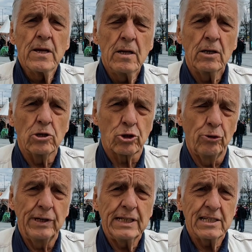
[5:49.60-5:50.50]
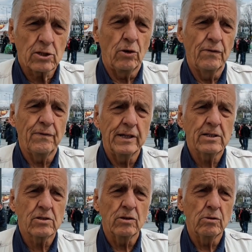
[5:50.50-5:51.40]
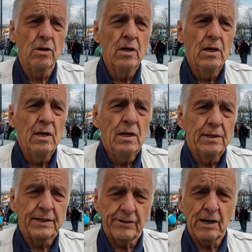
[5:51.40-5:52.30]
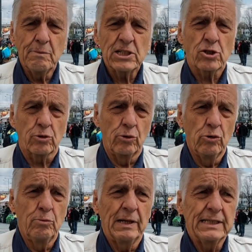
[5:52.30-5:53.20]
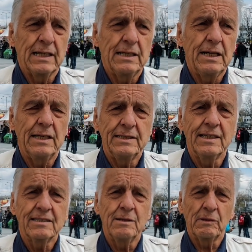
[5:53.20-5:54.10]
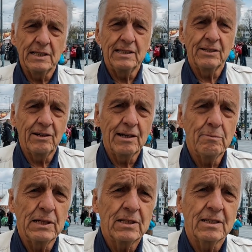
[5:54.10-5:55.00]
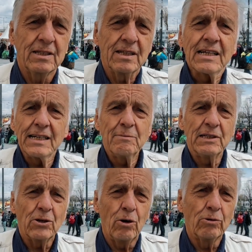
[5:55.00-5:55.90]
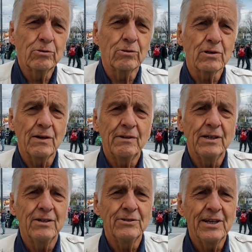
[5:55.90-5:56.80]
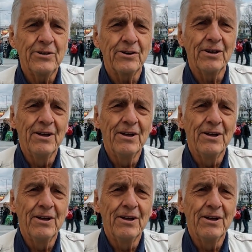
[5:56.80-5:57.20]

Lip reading: also in this conflict. So there are much to do, but I think I'm getting a little bit old to cover another